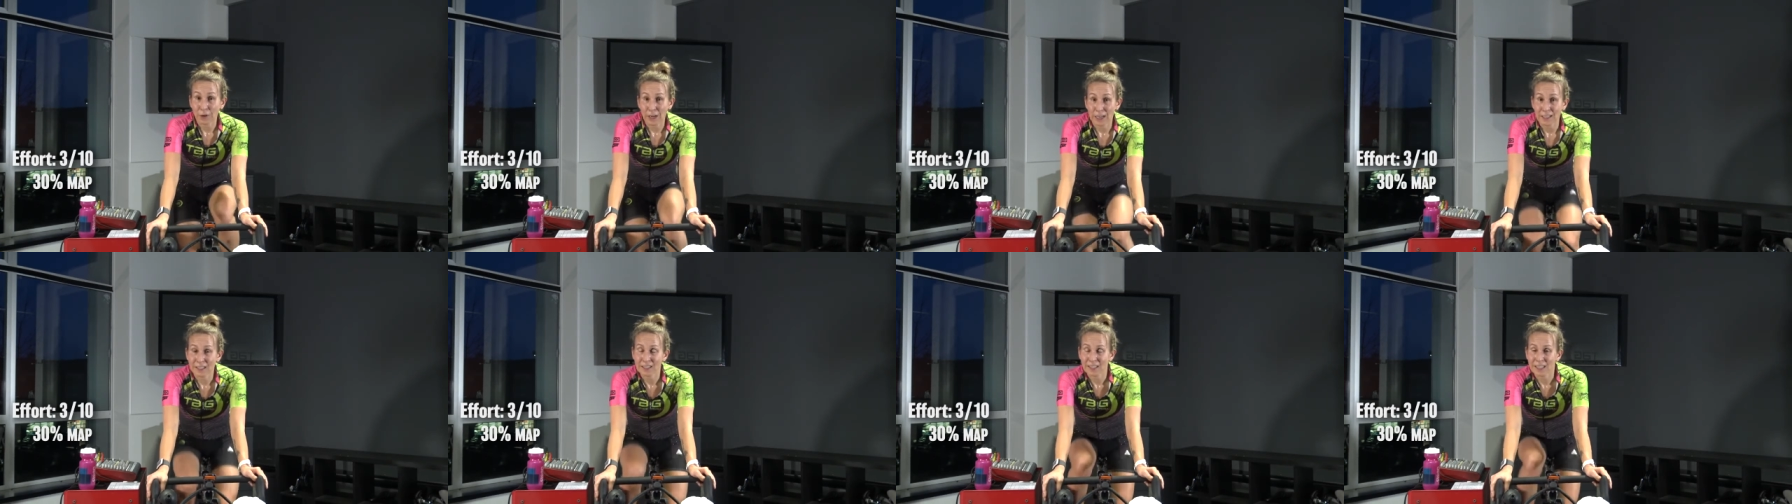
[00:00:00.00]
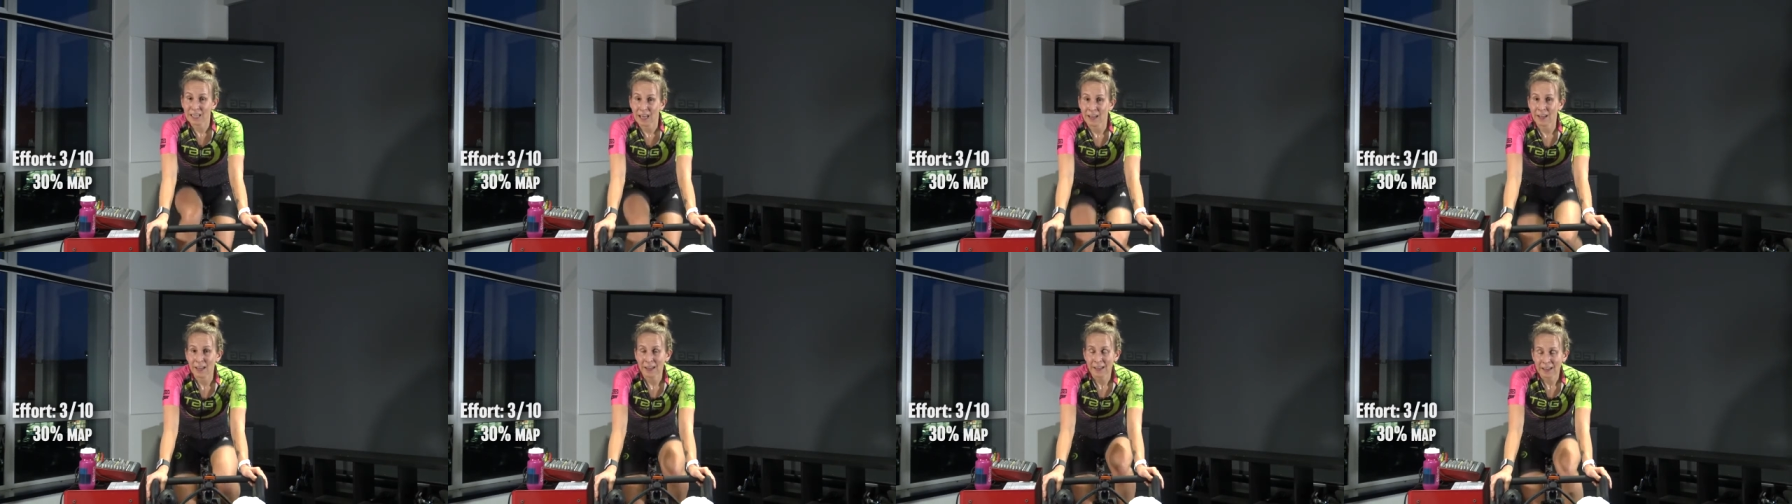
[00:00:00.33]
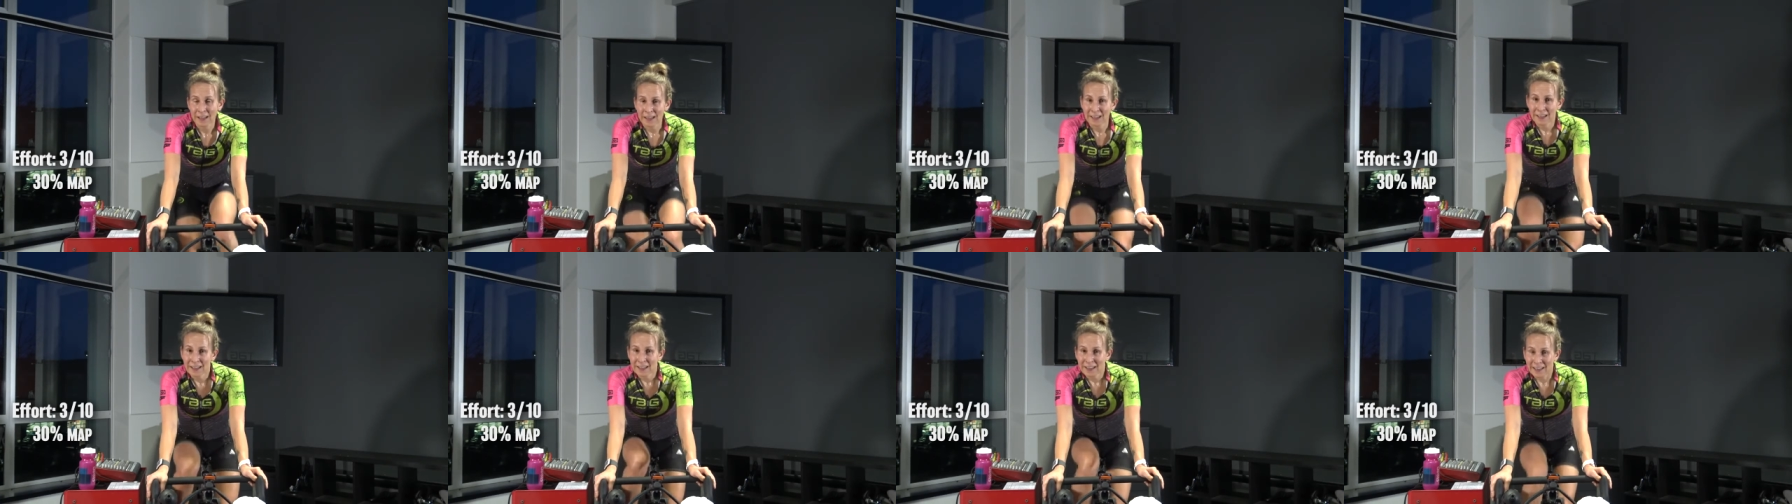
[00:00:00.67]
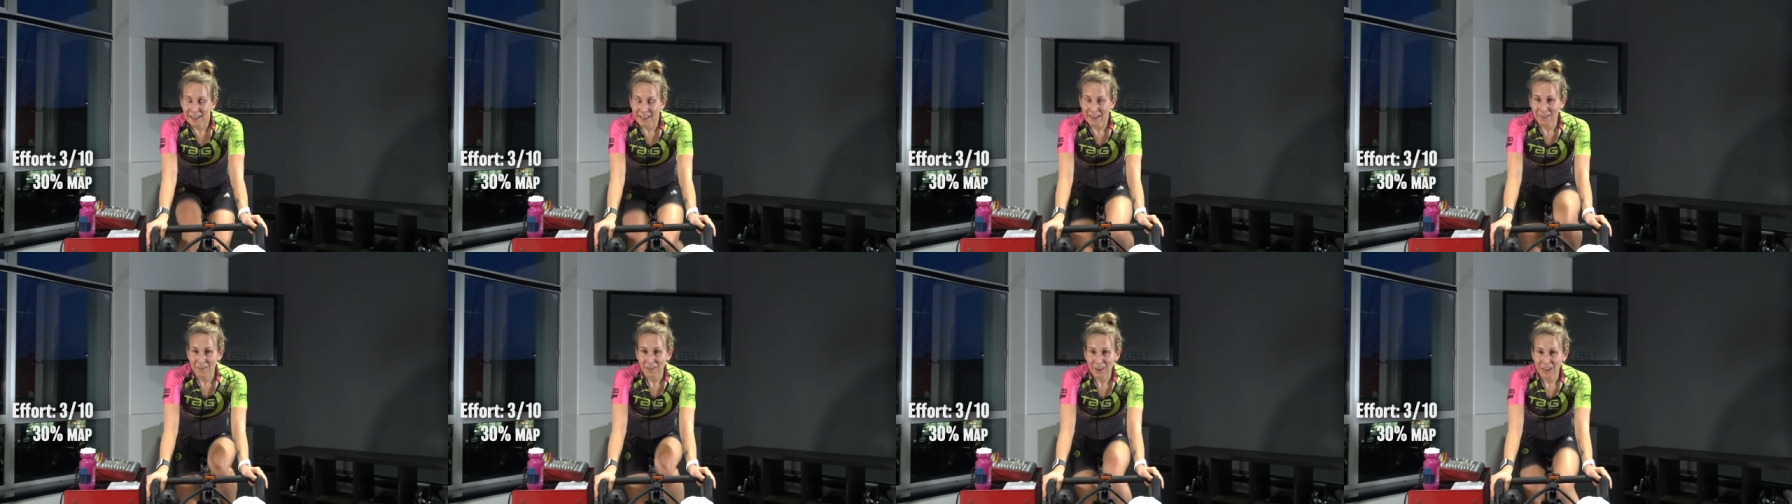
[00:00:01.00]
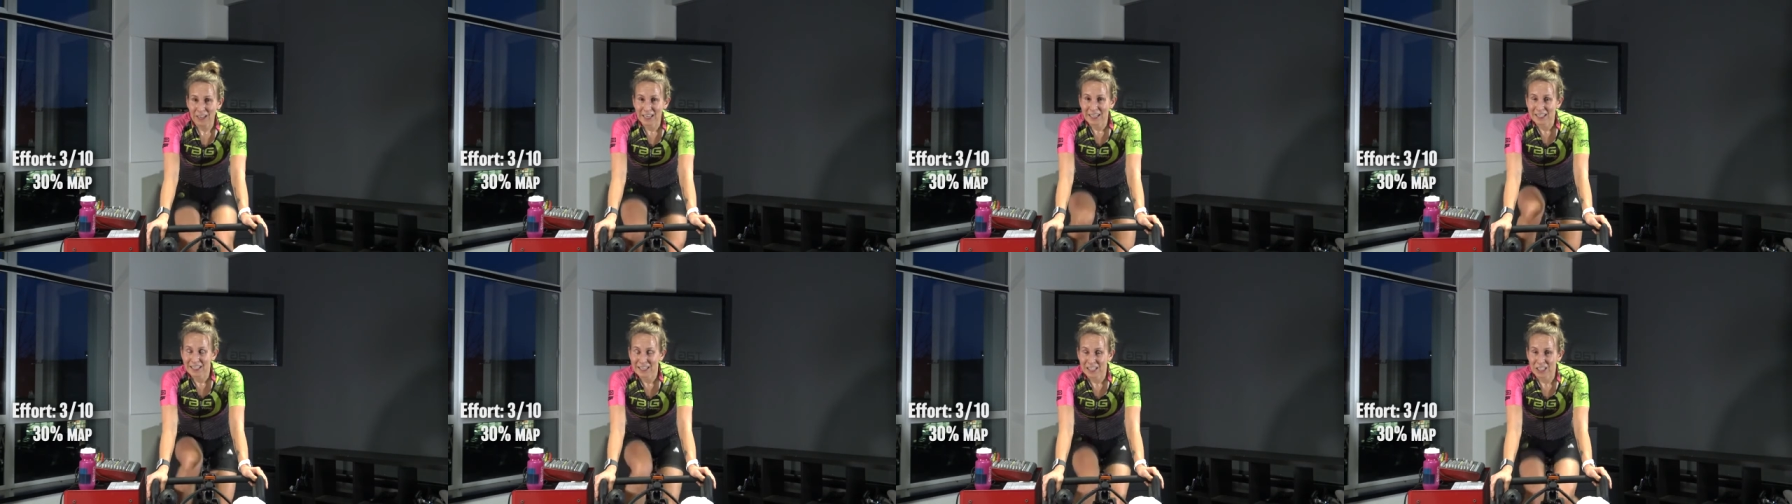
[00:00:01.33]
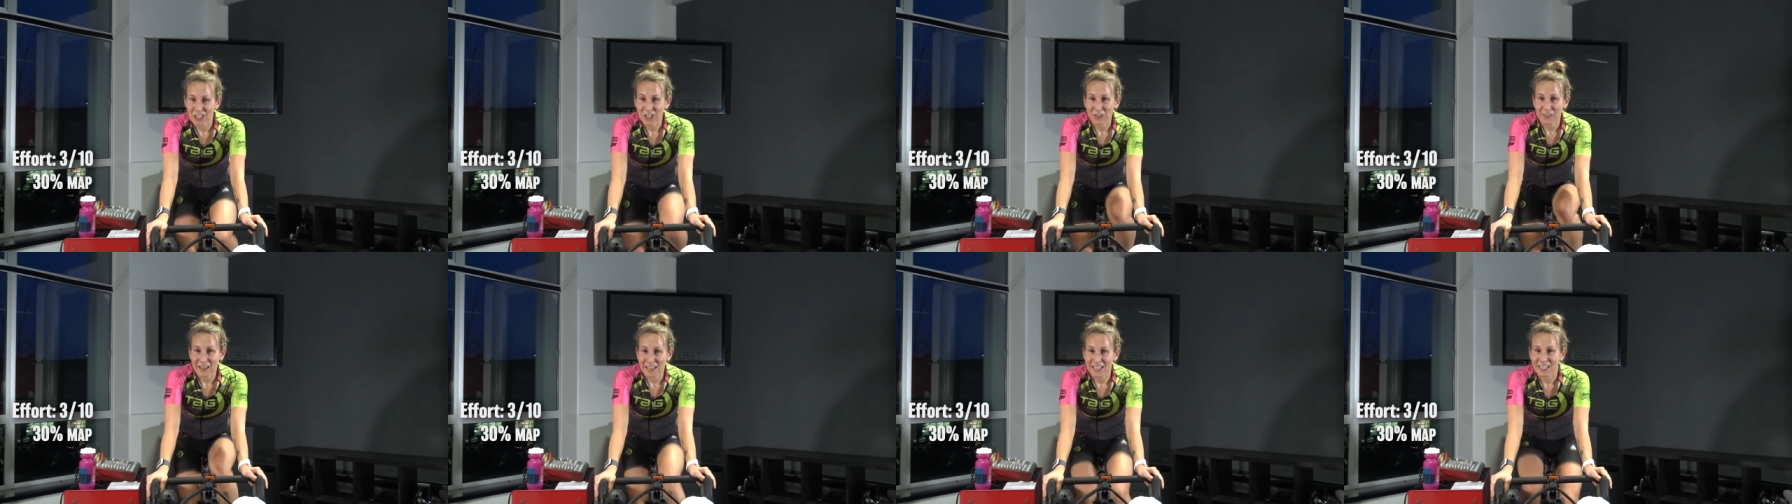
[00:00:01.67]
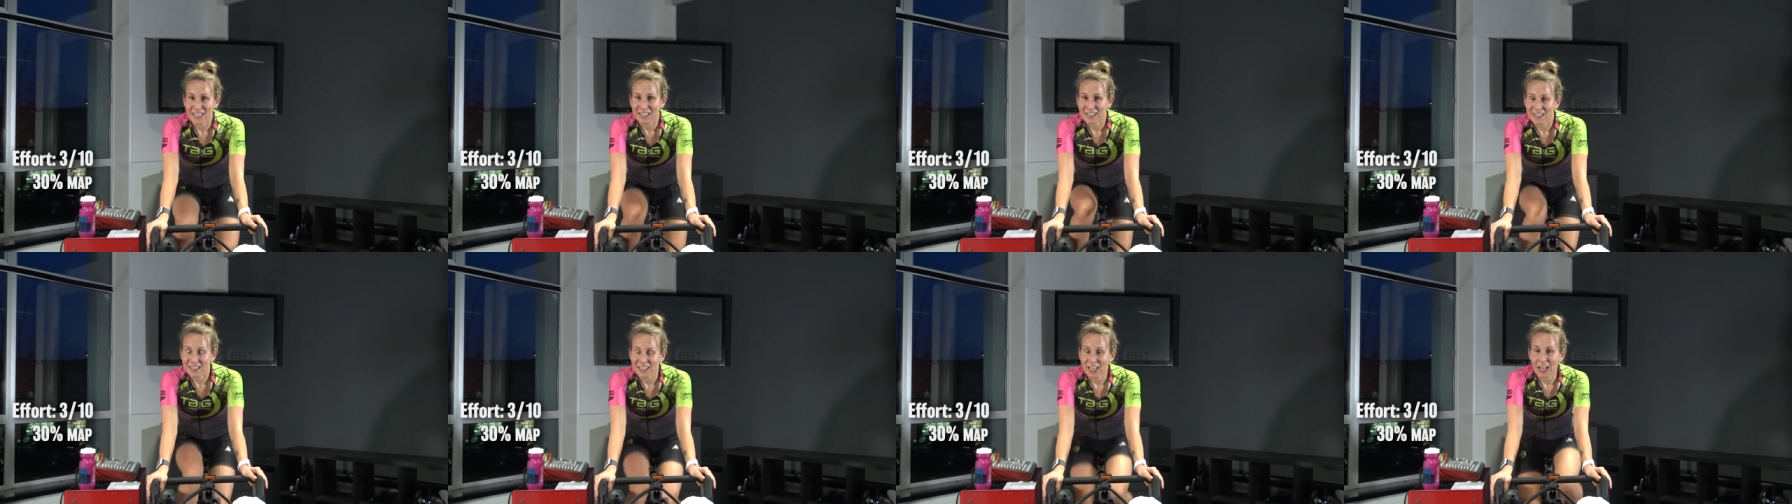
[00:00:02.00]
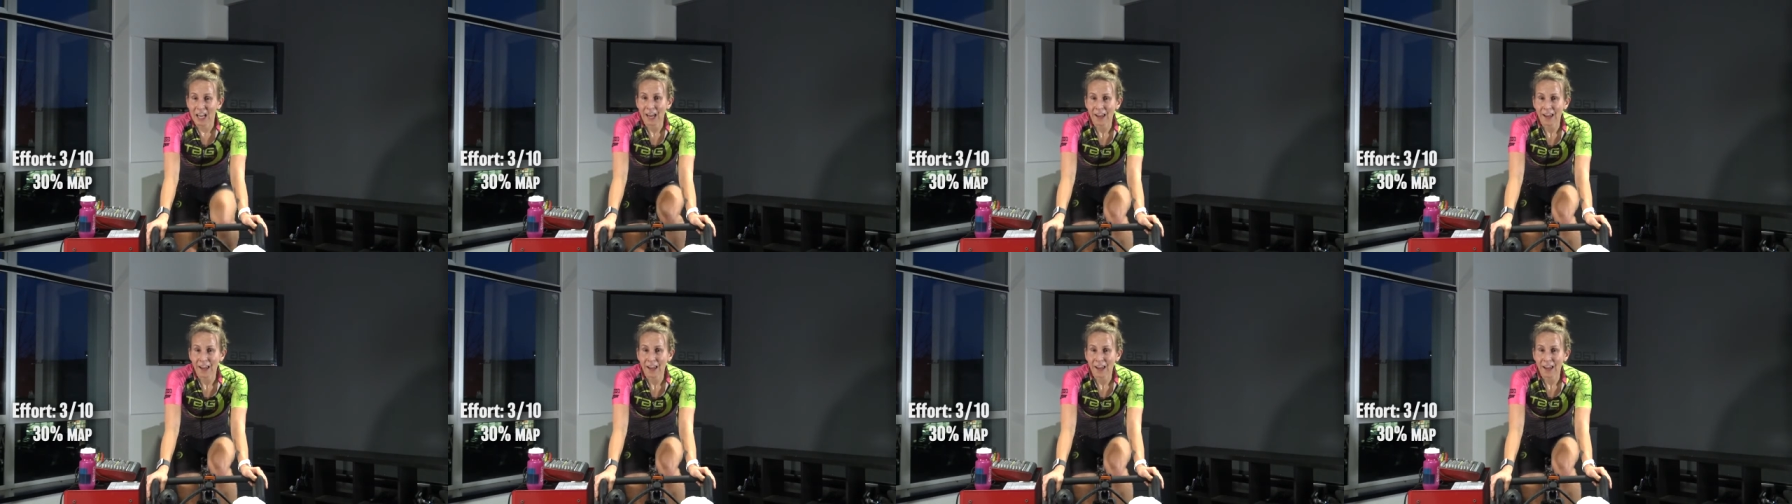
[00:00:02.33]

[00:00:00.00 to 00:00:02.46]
us in various situations,